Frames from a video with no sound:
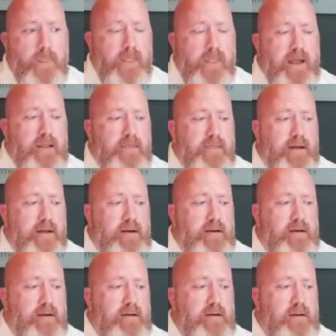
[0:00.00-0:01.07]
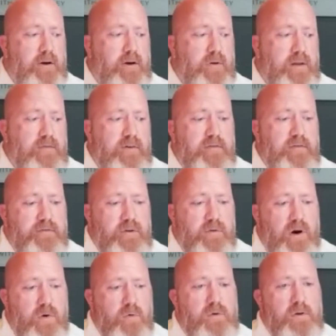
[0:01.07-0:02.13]
And then, even if you
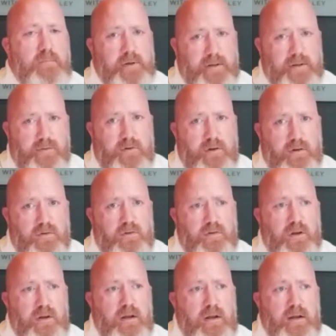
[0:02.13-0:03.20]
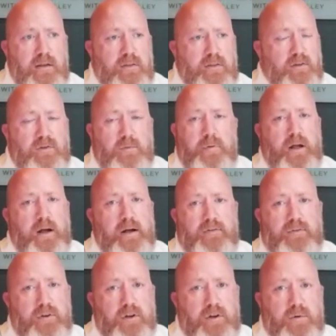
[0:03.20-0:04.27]
own a business, this
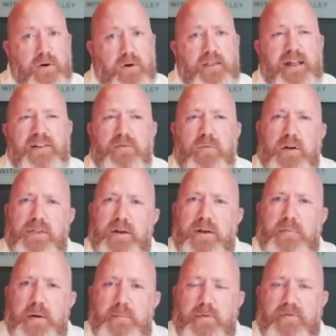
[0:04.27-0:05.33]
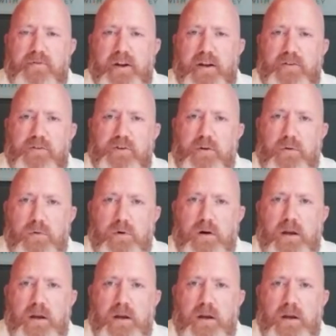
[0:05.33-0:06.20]
applies to you. And that's one thing people forget too.